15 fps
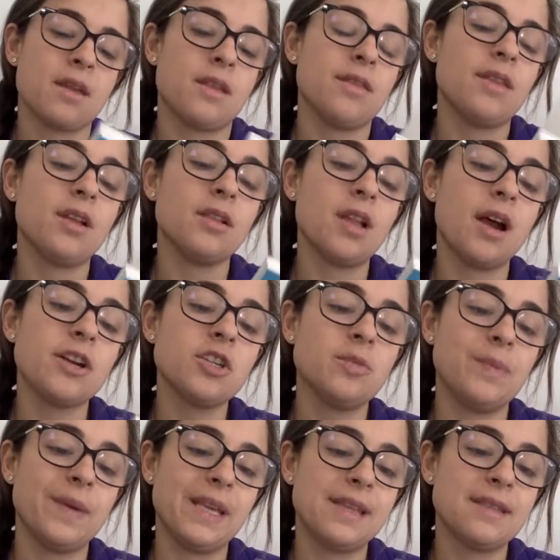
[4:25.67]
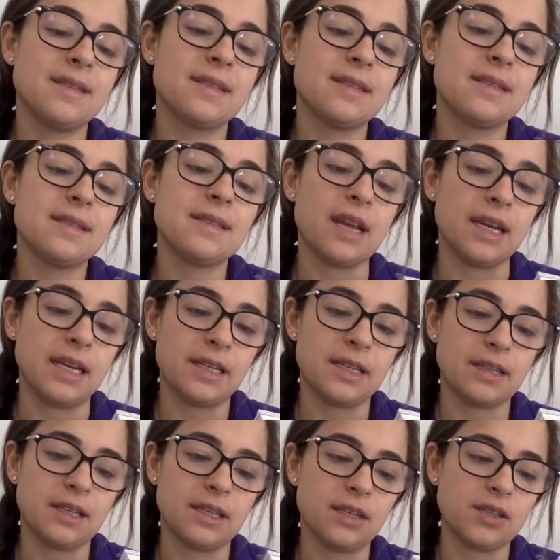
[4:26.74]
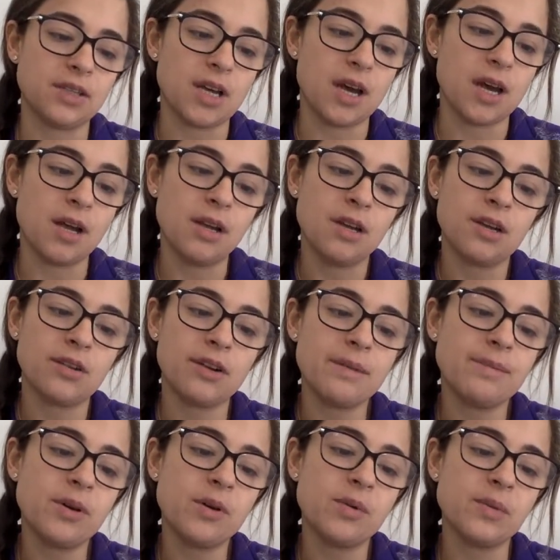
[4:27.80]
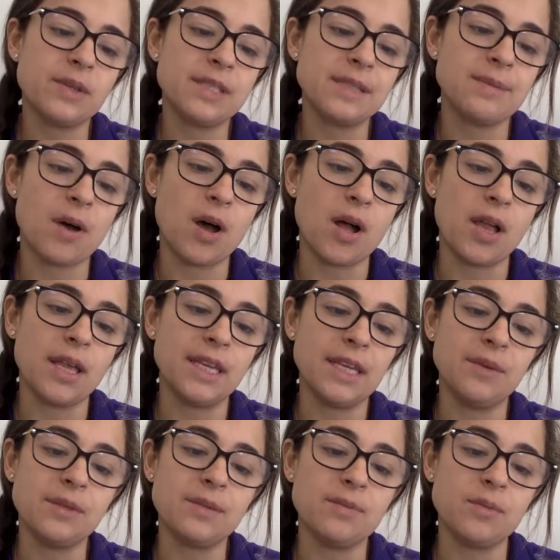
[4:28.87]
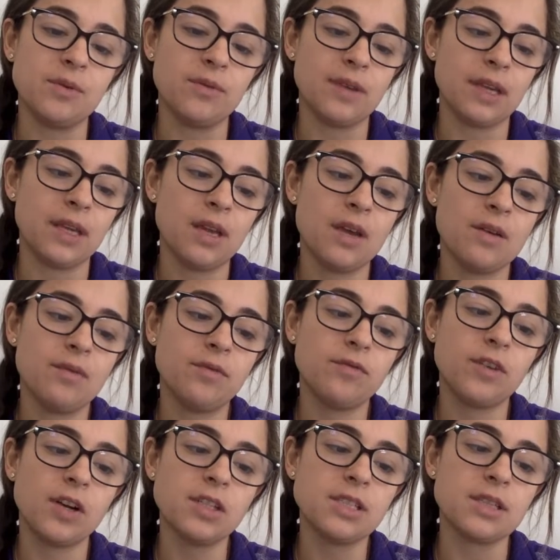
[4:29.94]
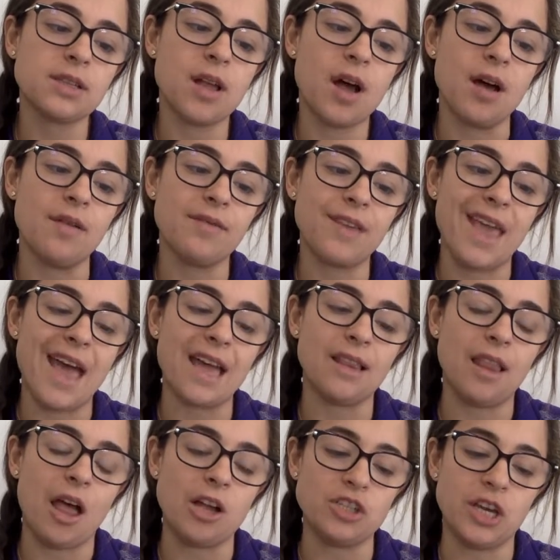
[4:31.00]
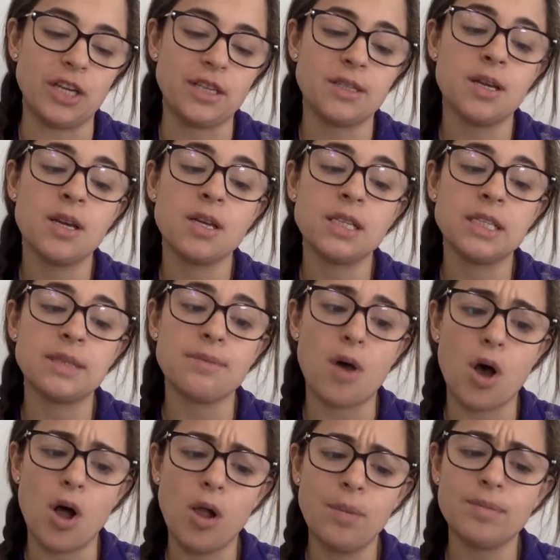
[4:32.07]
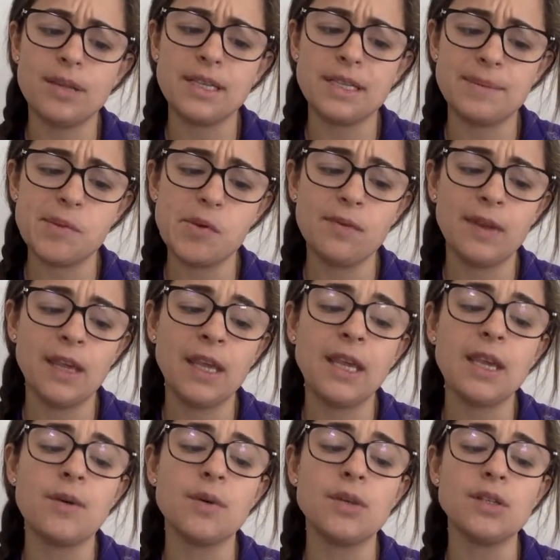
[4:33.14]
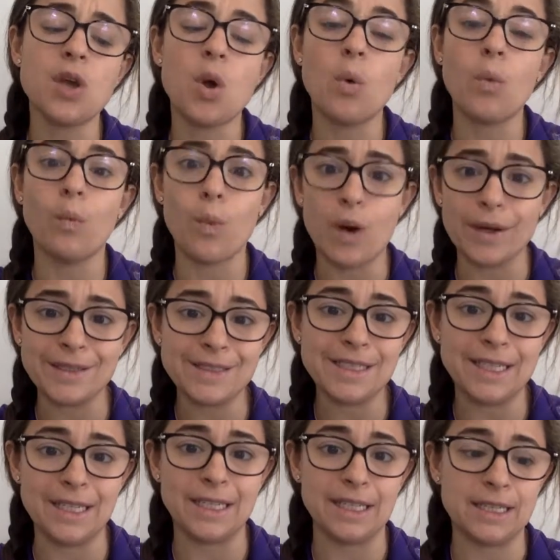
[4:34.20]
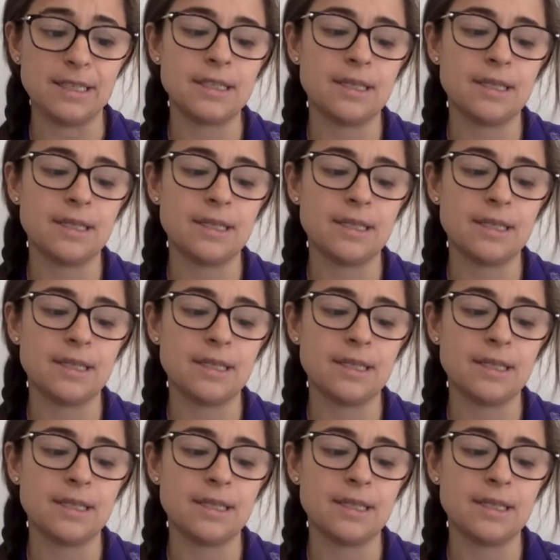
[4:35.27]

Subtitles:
The large beast studied the little doll. Grunbolt was small and he was moving. First law of cat logic. Small plus moving equals want to eat it.